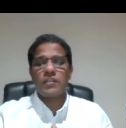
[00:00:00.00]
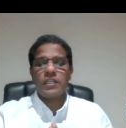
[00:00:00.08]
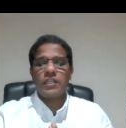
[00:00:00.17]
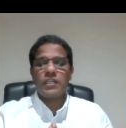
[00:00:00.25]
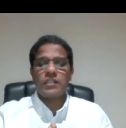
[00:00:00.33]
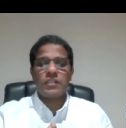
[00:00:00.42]

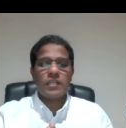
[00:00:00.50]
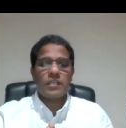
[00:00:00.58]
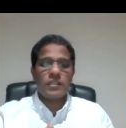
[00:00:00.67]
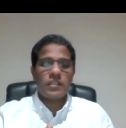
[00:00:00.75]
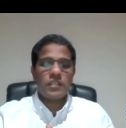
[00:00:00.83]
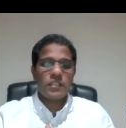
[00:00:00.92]
In, and
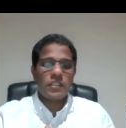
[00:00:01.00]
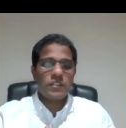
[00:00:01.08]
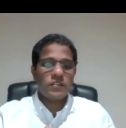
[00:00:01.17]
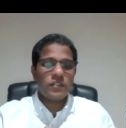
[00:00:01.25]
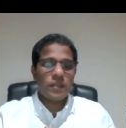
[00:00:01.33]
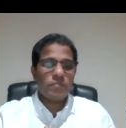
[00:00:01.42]
in, in
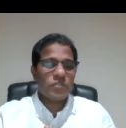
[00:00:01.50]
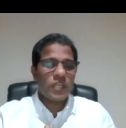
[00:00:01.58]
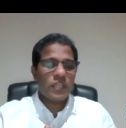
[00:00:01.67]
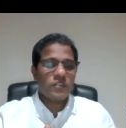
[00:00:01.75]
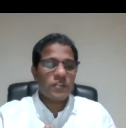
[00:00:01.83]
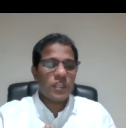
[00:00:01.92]
some
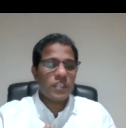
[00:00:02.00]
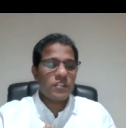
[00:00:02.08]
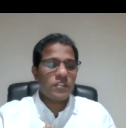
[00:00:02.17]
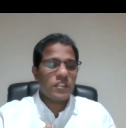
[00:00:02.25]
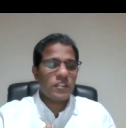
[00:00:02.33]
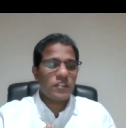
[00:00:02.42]

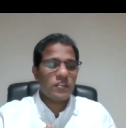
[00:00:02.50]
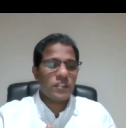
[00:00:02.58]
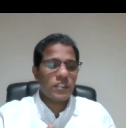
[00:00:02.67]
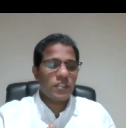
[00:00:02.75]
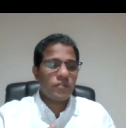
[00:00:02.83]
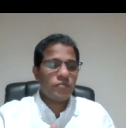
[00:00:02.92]
translation, it is
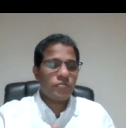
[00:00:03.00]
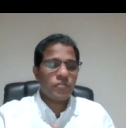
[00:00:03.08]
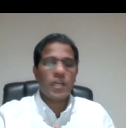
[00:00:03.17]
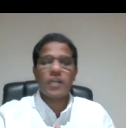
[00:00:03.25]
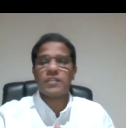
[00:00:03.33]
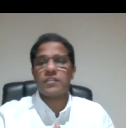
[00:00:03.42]
written
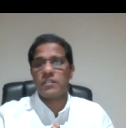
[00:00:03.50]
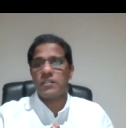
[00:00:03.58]
Frath.